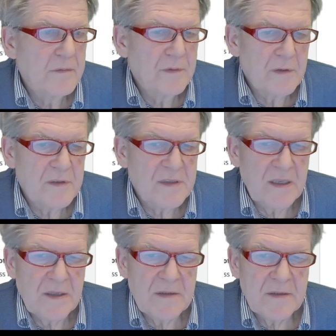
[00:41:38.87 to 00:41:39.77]

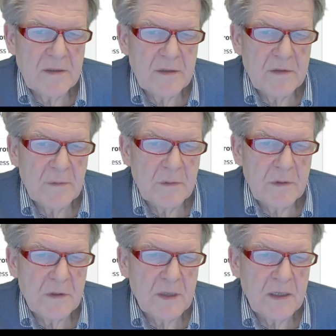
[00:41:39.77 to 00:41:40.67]
states. Here is only the
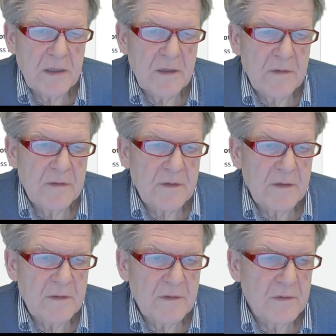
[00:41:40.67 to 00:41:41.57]
running
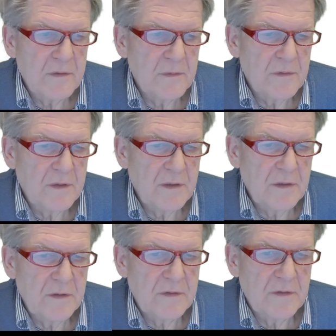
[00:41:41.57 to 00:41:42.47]
instances, and you see here
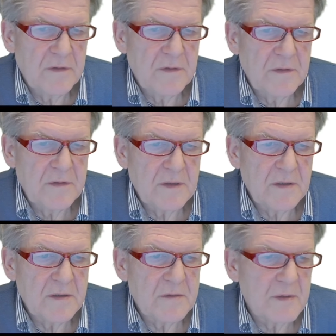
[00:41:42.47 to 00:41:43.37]
the 6
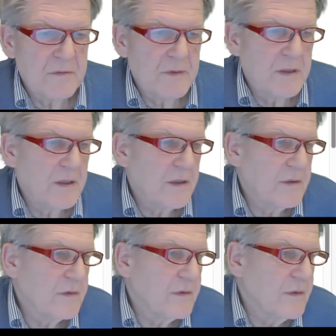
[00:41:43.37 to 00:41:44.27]
instances what we
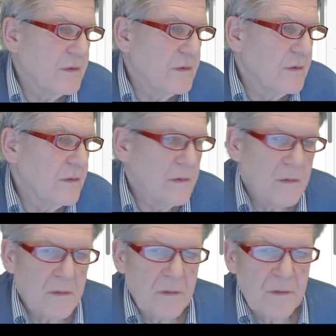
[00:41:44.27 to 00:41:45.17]
created, and
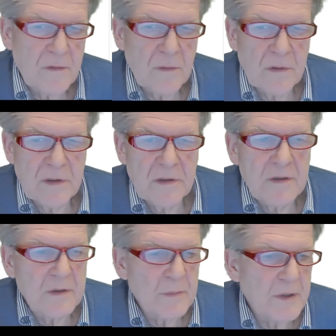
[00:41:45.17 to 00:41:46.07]
is already
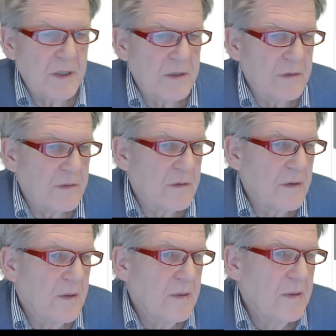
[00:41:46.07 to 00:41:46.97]
terminated,
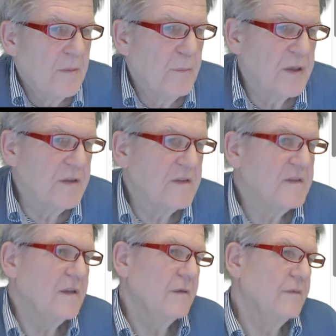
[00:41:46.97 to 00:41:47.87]
but is
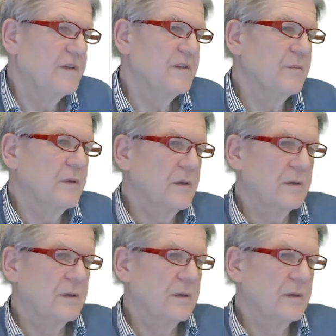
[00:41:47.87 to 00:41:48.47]
still visible.